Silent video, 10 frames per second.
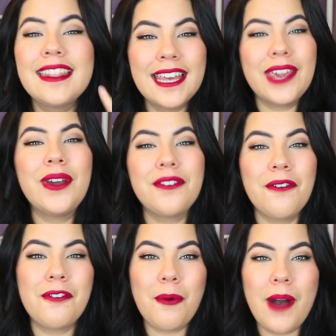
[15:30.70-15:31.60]
Thank you
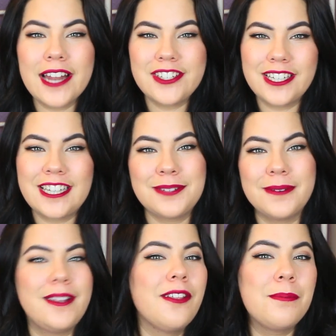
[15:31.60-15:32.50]
everyone for watching. This
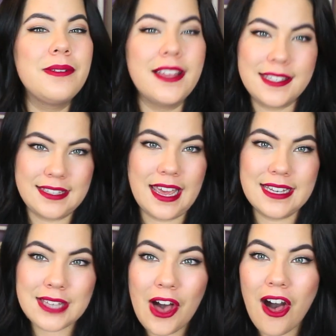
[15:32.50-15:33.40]
was another plus
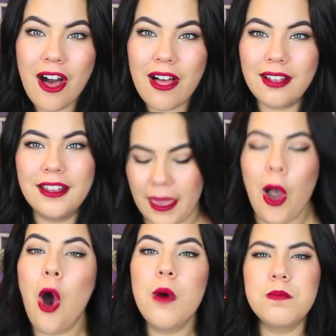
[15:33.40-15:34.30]
size haul. I
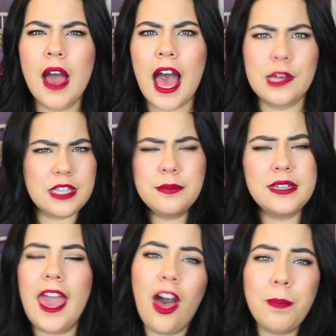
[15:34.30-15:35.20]
hope I was able
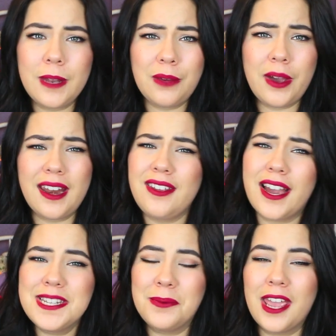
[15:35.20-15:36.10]
to help anyone and you
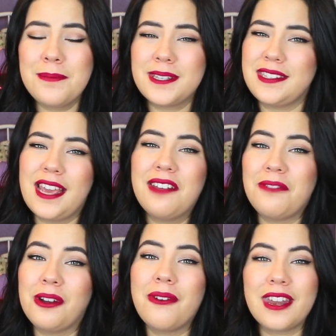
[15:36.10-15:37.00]
guys were able to sign up
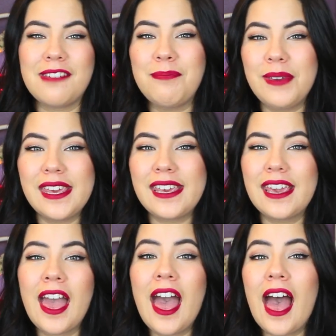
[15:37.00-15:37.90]
for Gwynnie
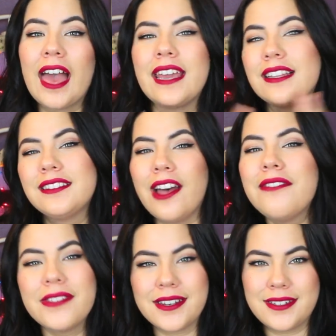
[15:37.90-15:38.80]
Bee. I
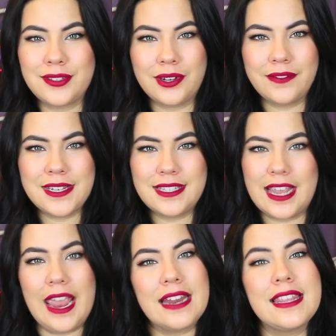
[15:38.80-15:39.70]
love their service
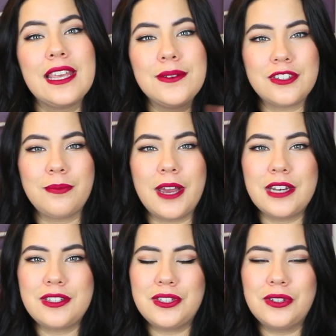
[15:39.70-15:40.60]
and thank you so
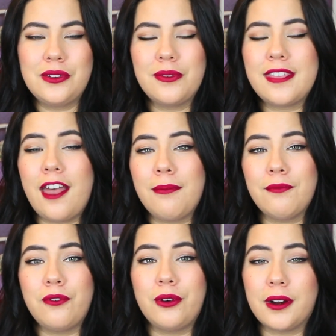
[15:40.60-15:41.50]
much to them
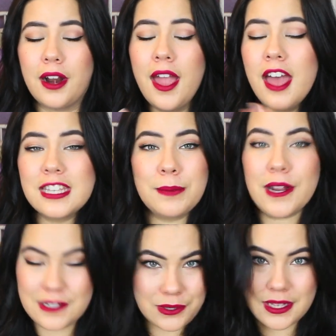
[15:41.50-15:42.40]
for
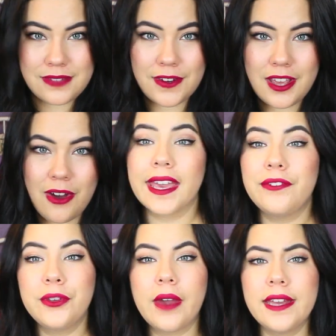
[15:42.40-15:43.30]
sponsoring this video.
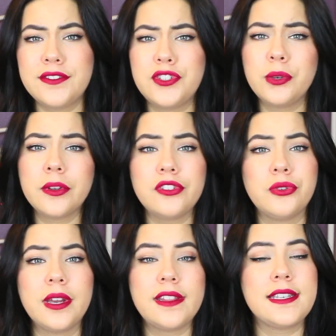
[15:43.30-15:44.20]
If you guys do
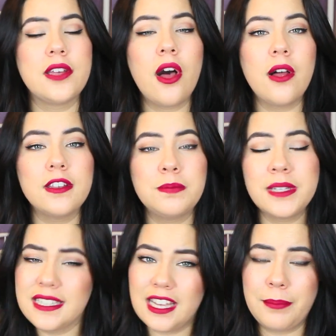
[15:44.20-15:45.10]
enjoy these hauls,
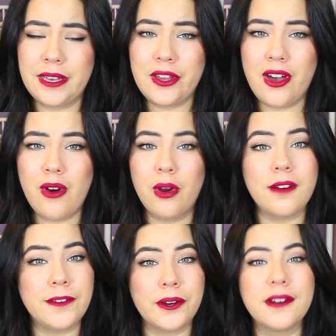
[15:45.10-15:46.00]
please let me know. Or
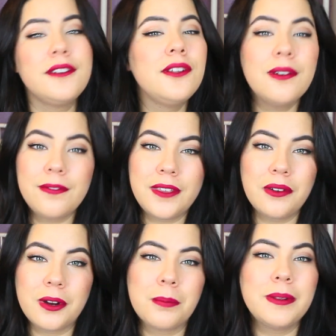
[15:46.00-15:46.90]
if you're a new
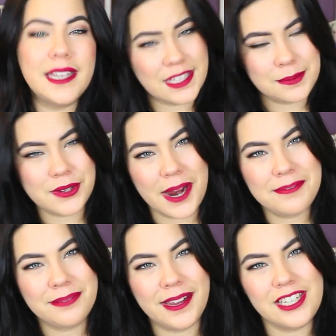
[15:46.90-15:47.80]
viewer, please subscribe
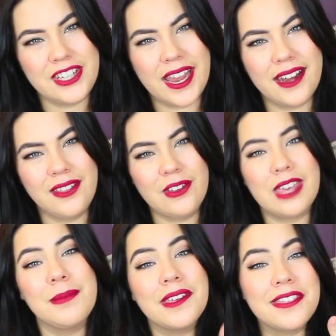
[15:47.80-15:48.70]
to my channel.
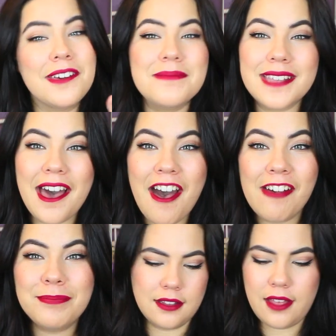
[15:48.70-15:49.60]
Give me a thumbs
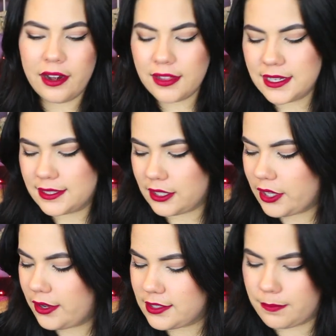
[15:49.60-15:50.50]
up. A lot of these
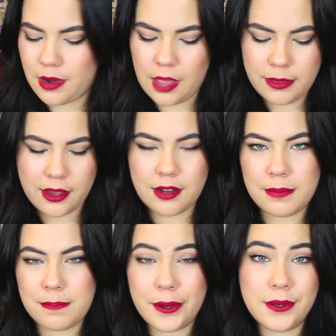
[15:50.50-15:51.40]
clothes are probably going to
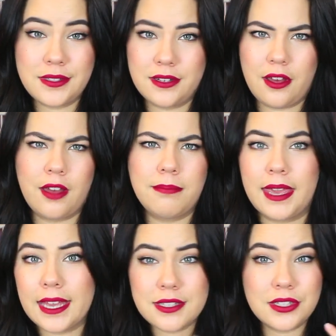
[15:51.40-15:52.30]
be posted on my
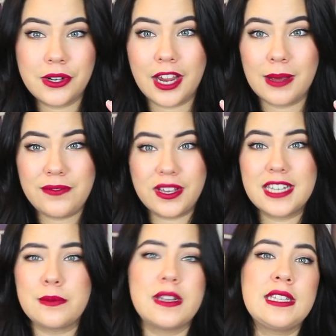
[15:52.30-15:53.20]
Instagram if you
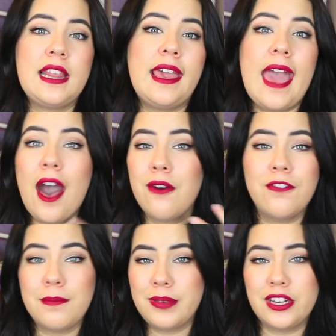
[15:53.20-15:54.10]
guys want to see like
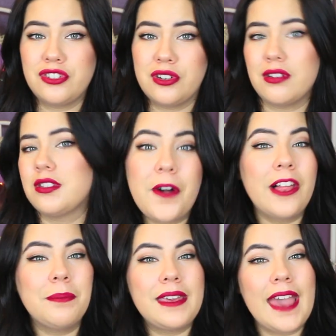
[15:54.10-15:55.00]
outfit pictures.
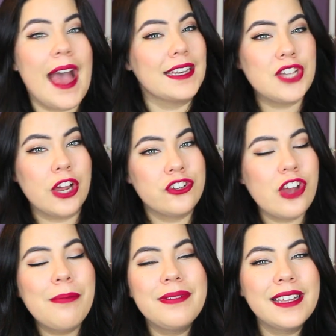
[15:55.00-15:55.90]
Follow me at
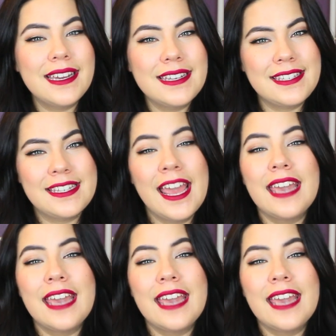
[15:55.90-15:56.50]
Tashapolis.